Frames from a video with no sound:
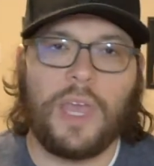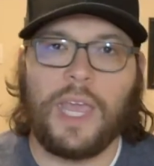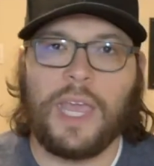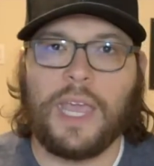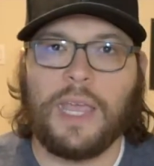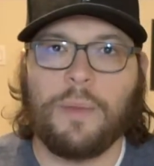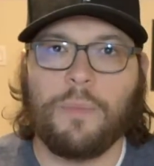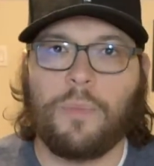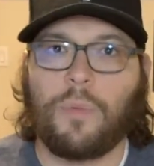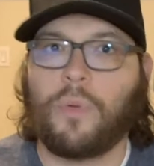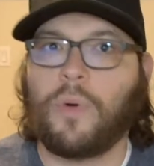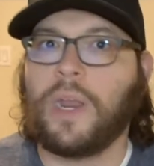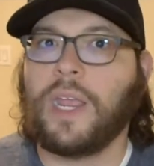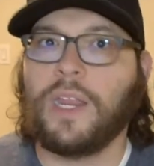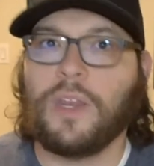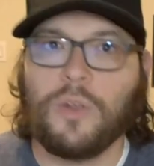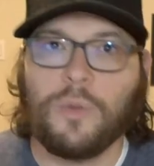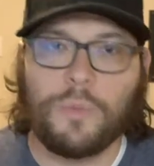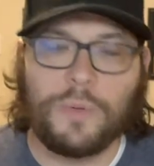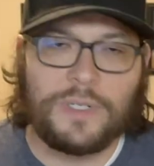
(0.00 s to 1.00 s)
a
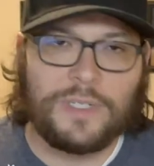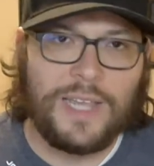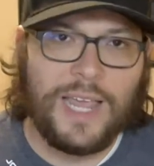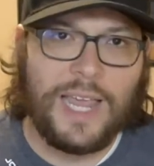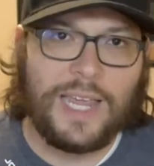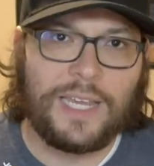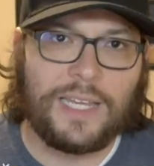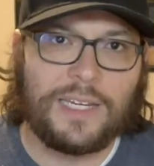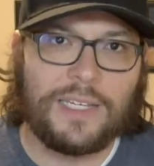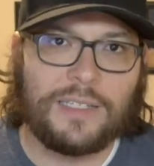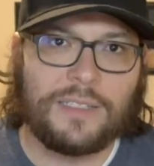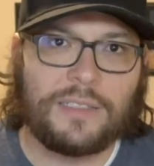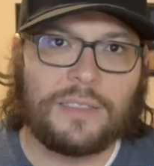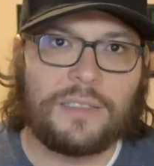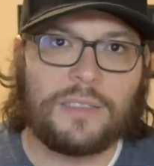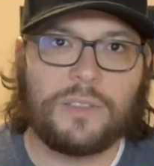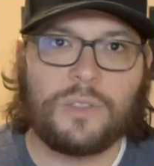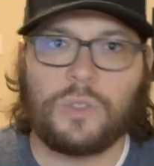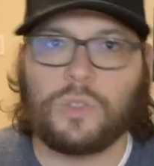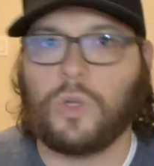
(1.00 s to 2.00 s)
brand new
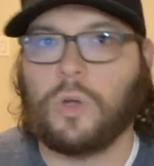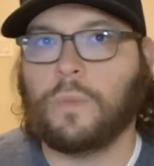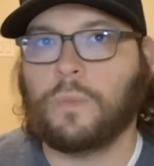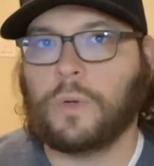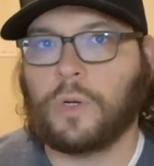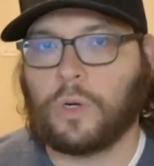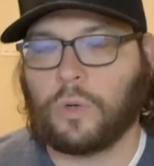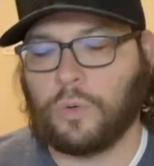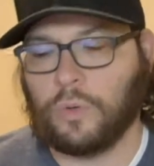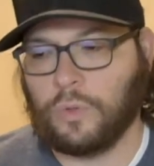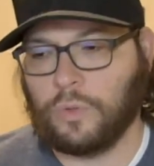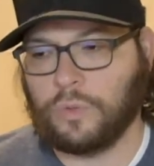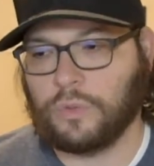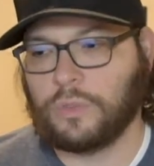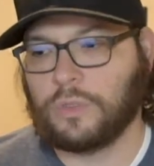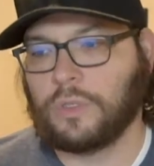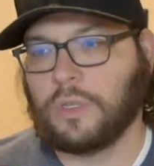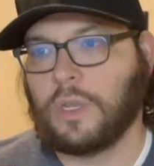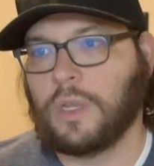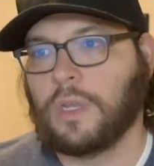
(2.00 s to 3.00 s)
protagonist, Soma
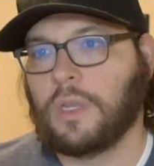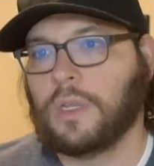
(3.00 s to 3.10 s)
Cruz.